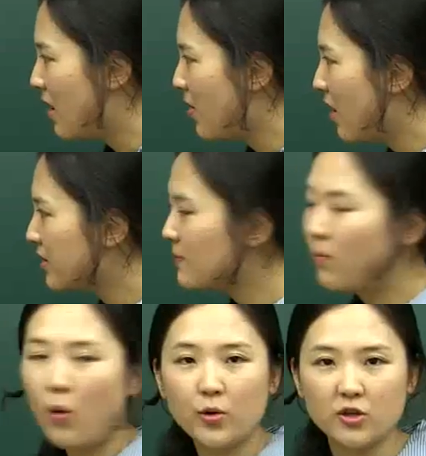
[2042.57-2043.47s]
are not
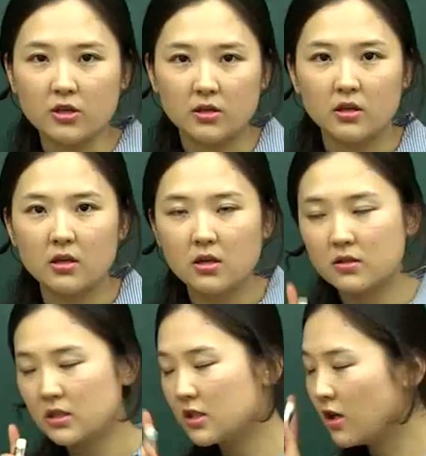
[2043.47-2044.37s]
important.
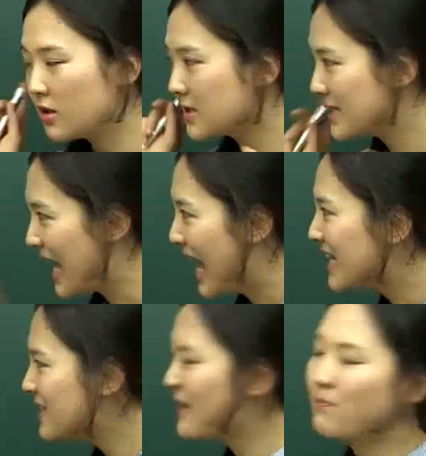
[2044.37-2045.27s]
The
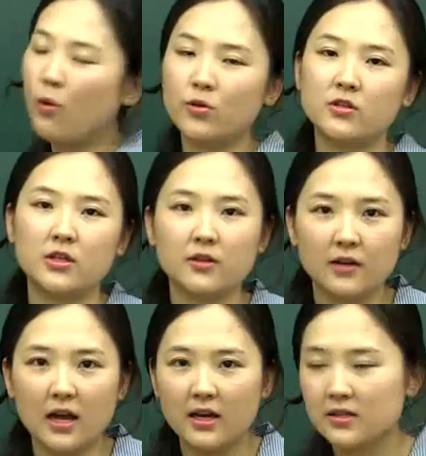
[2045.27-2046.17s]
signs are important here,
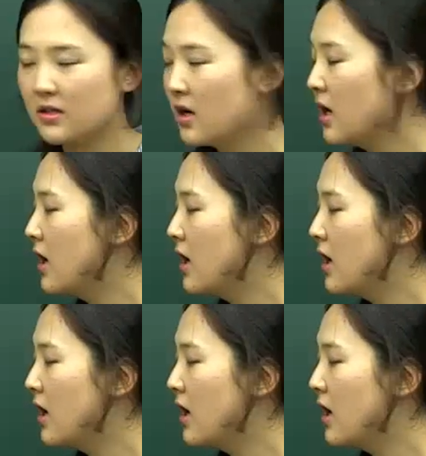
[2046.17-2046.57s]
guys.